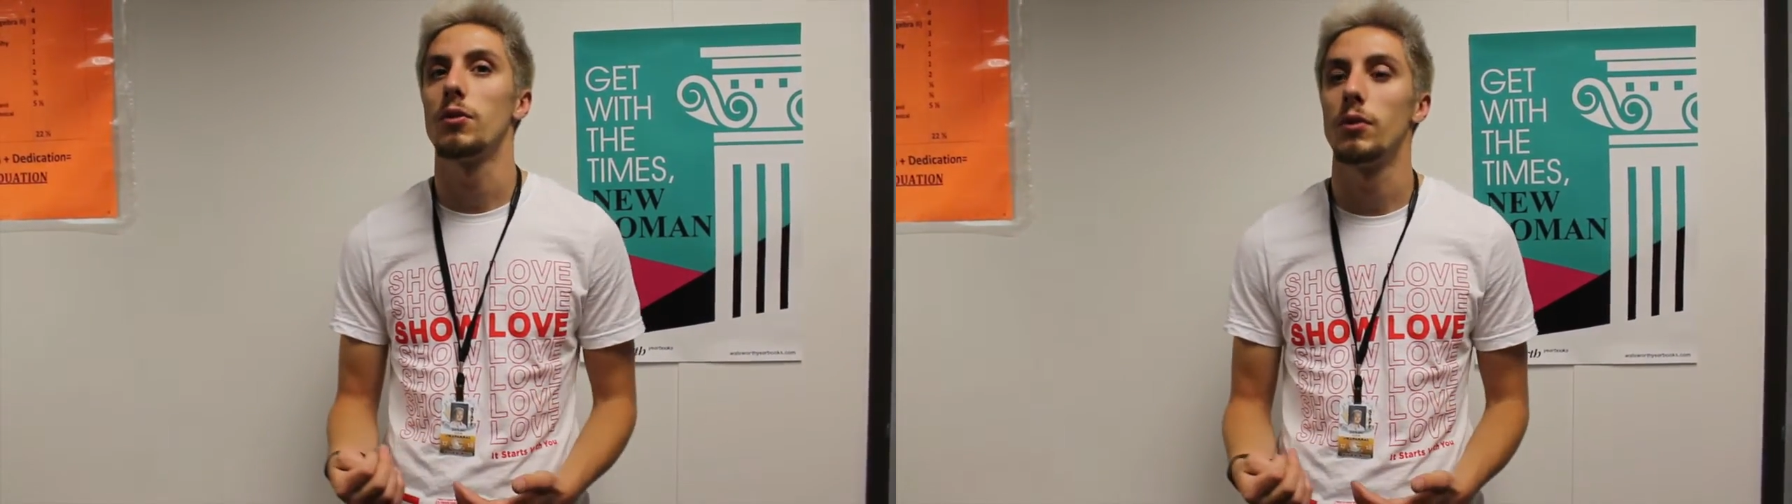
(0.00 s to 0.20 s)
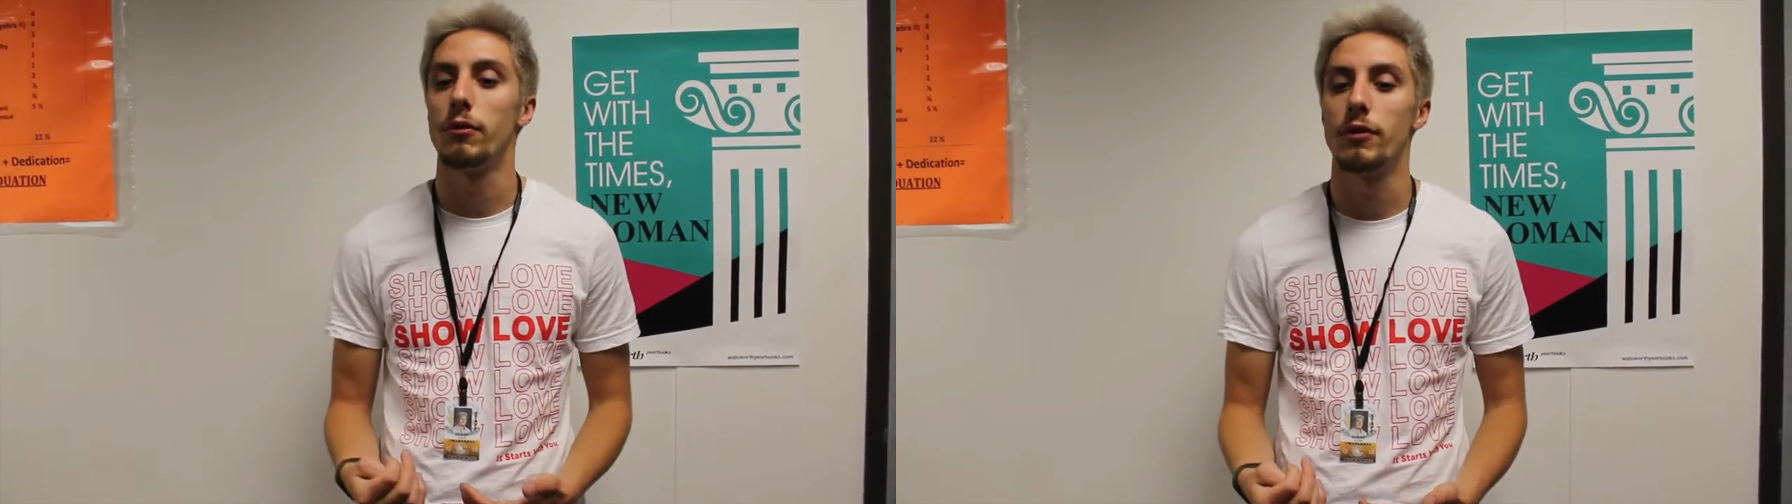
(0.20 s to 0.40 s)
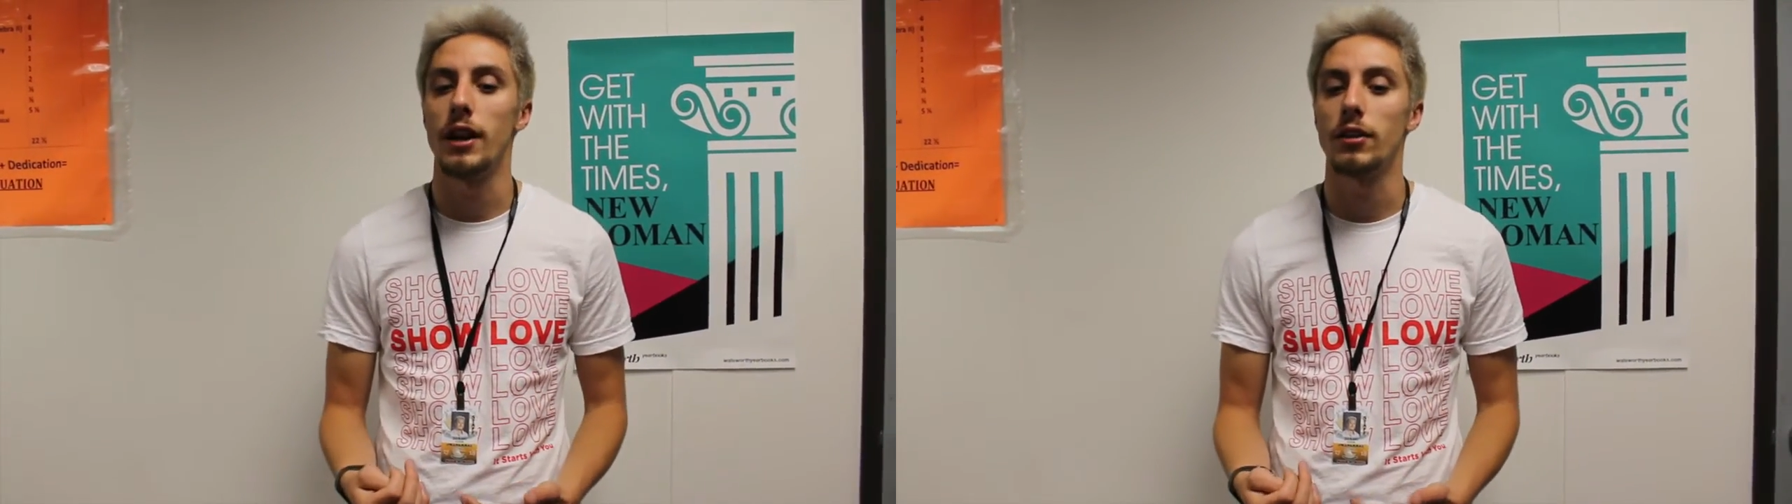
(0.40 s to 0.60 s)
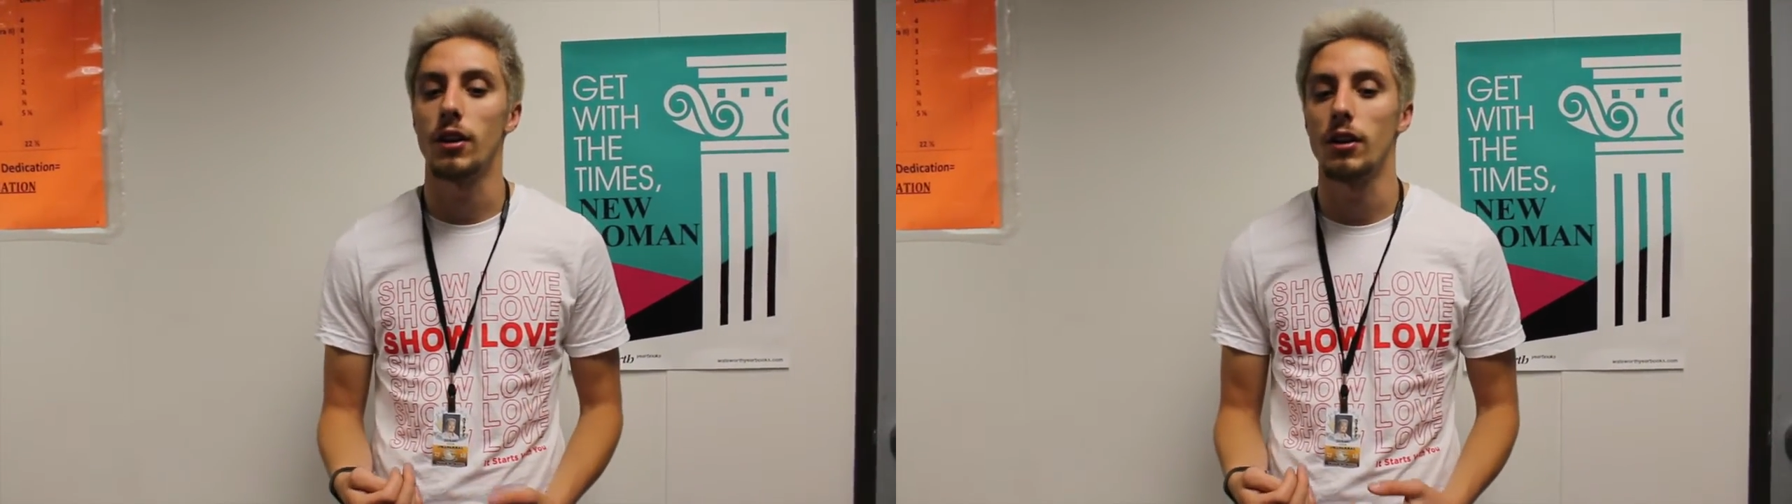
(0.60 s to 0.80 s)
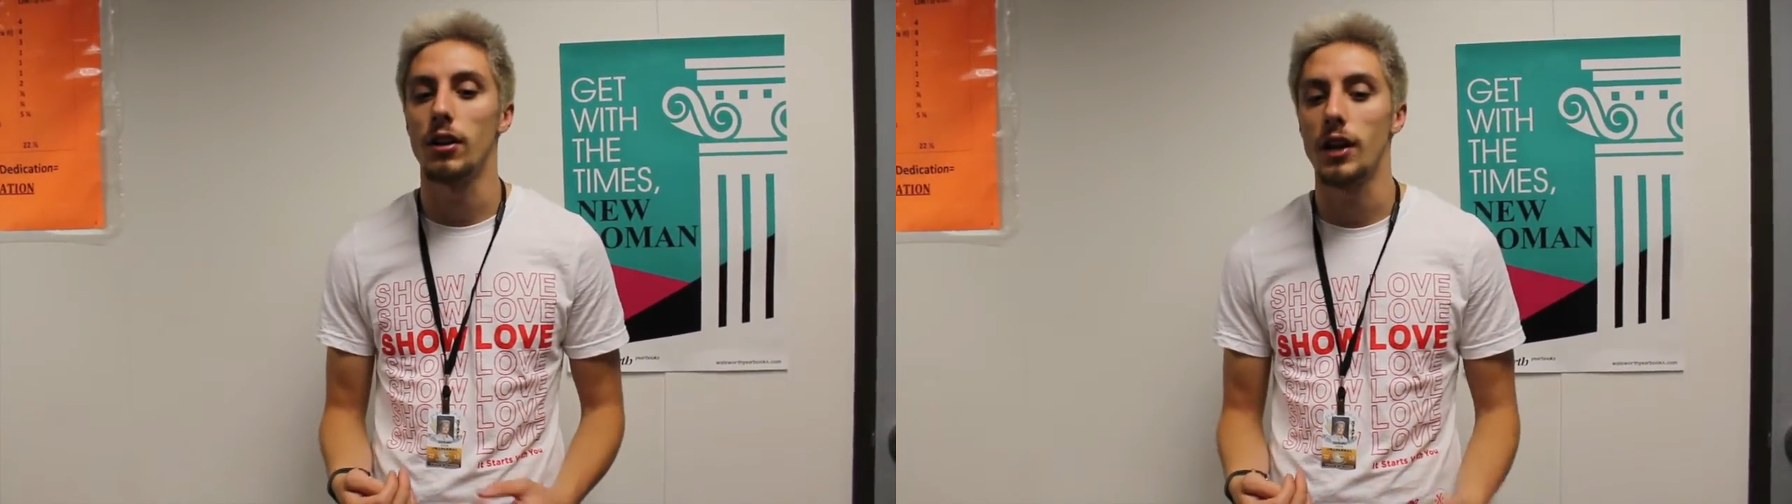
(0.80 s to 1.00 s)
to infect
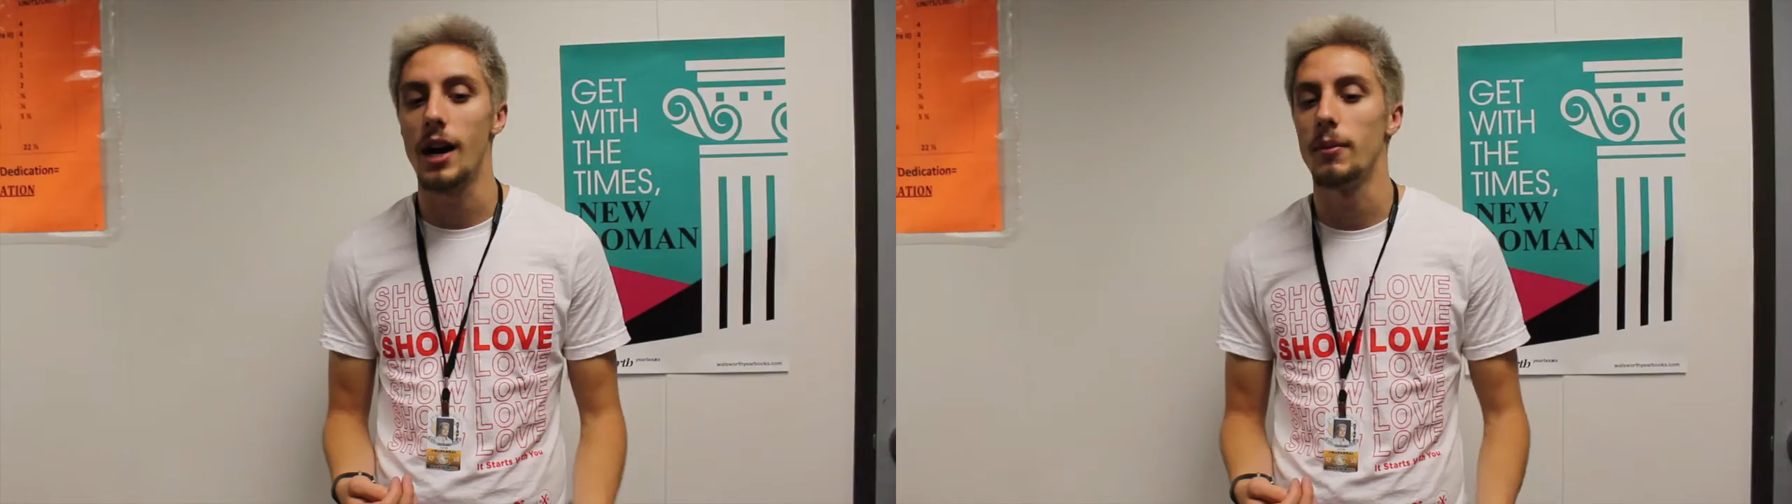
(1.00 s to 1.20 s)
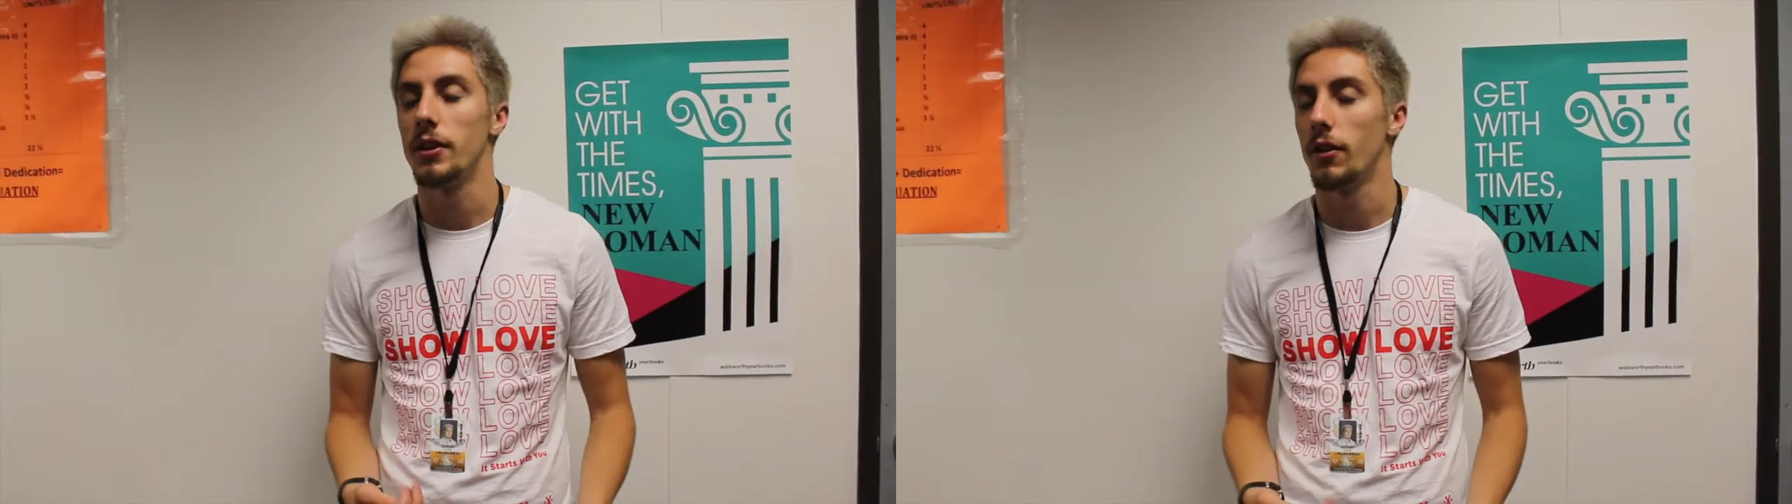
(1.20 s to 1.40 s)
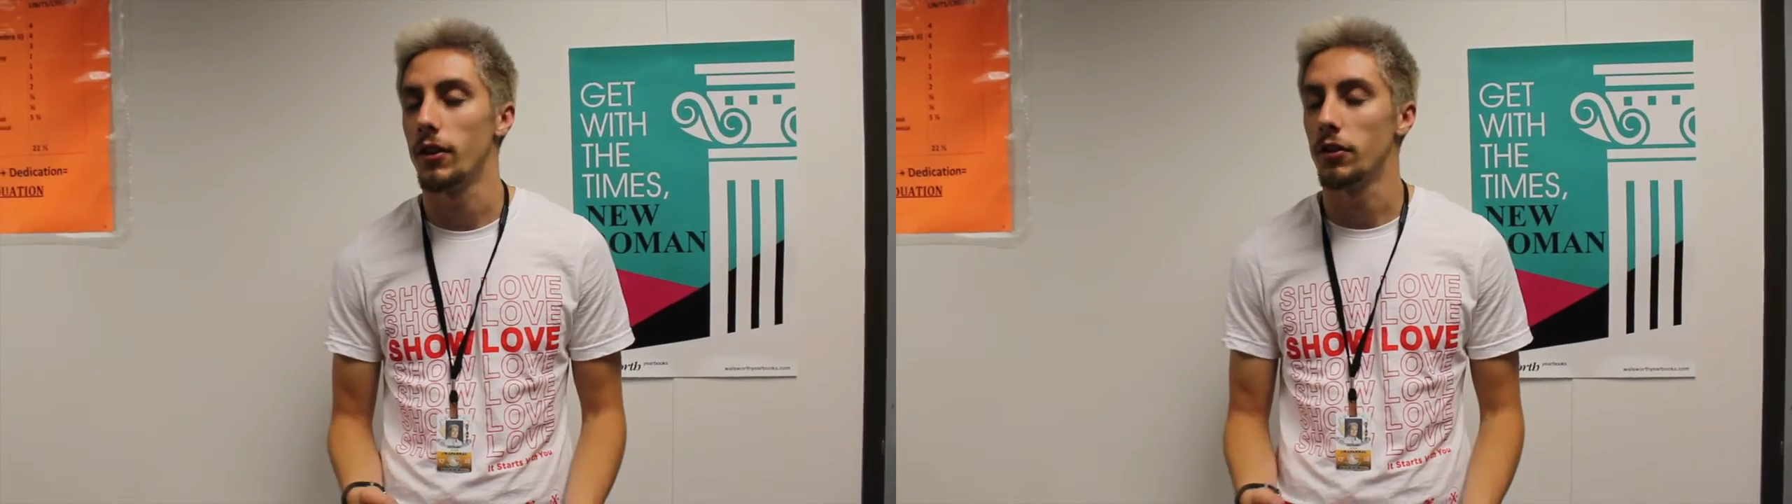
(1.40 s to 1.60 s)
our commentary,